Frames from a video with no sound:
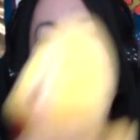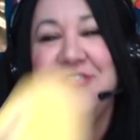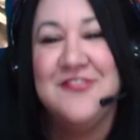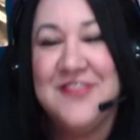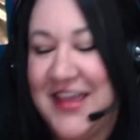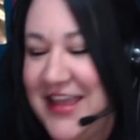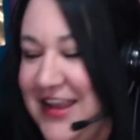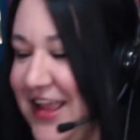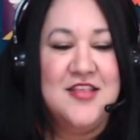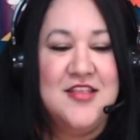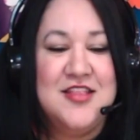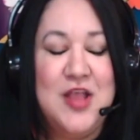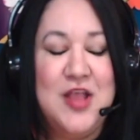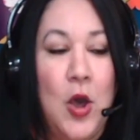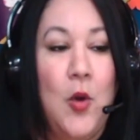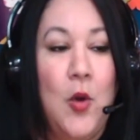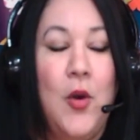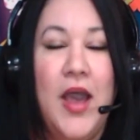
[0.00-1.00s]
right?
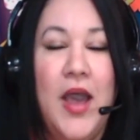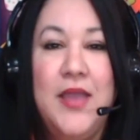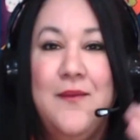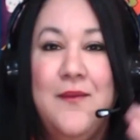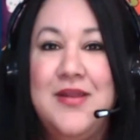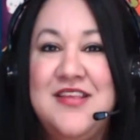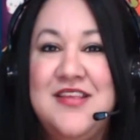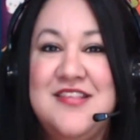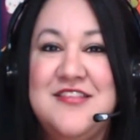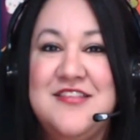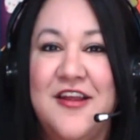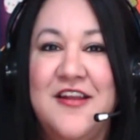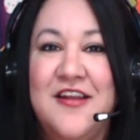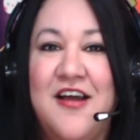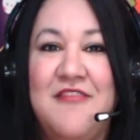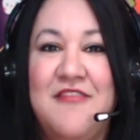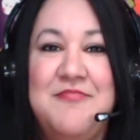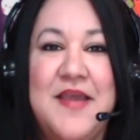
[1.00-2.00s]
So I want to start
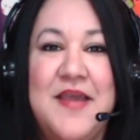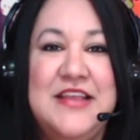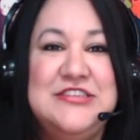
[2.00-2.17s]
off by